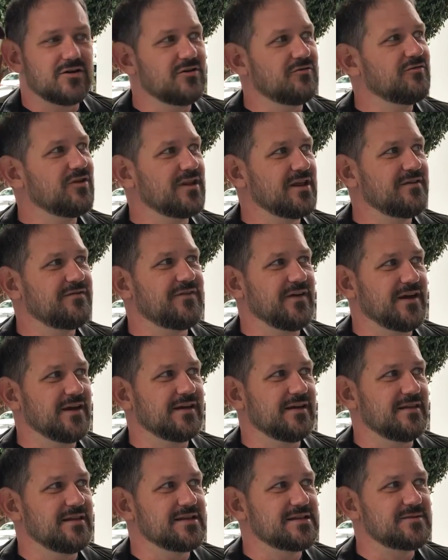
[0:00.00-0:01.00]
could really fit
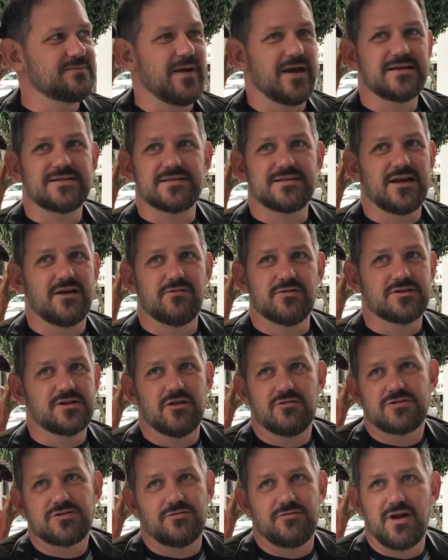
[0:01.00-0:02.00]
into these spaces. They were
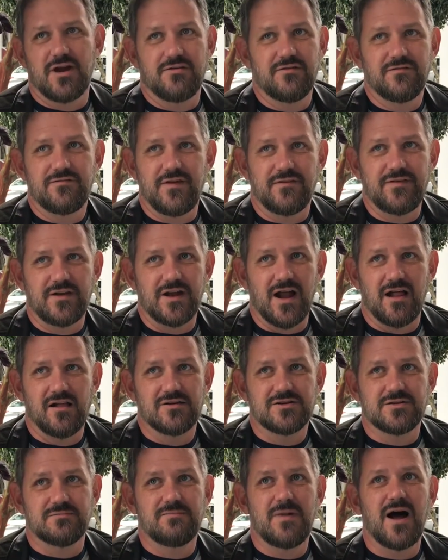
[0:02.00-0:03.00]
as low as
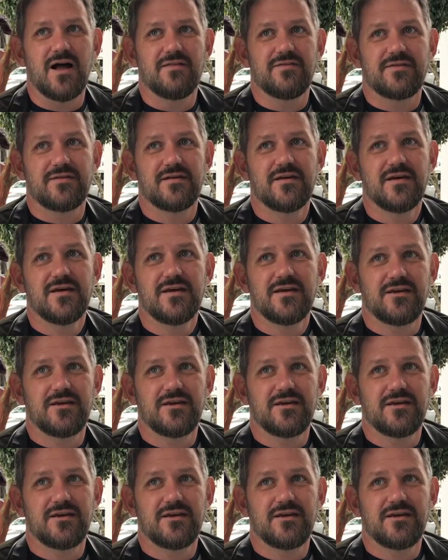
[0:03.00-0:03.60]
$350 a month,